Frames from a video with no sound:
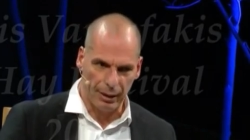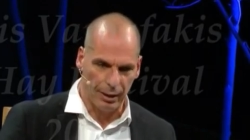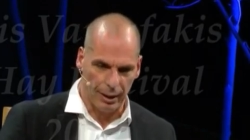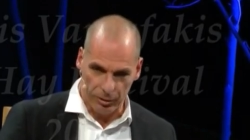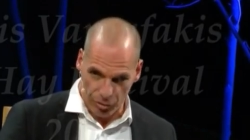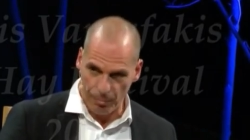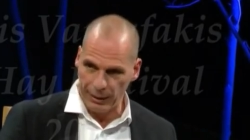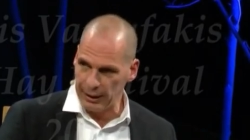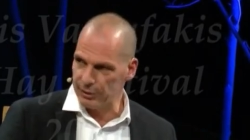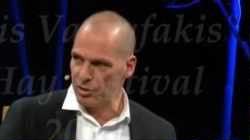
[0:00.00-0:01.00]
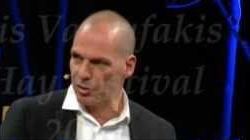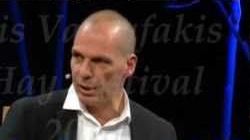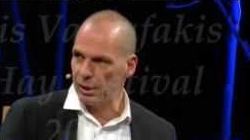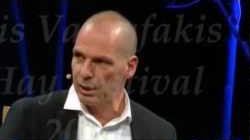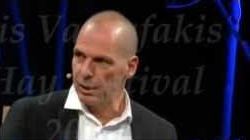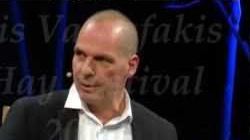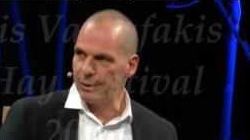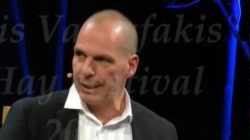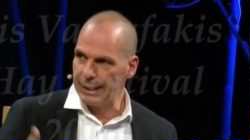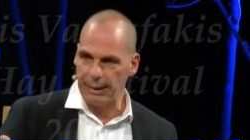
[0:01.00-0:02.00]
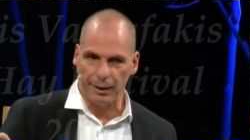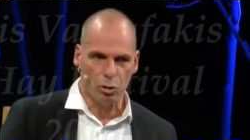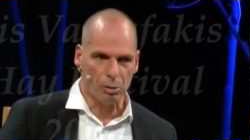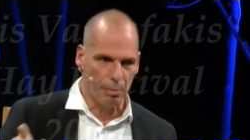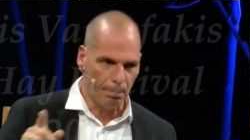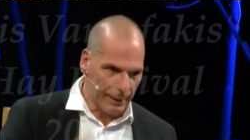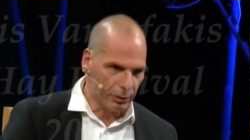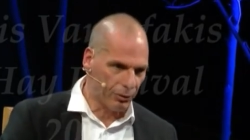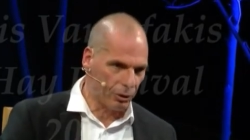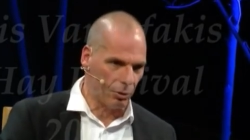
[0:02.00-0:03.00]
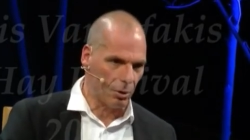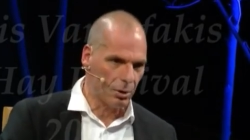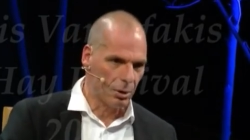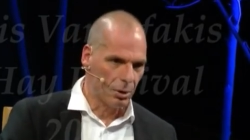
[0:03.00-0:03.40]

uh, German industry that Italy should be part of the euro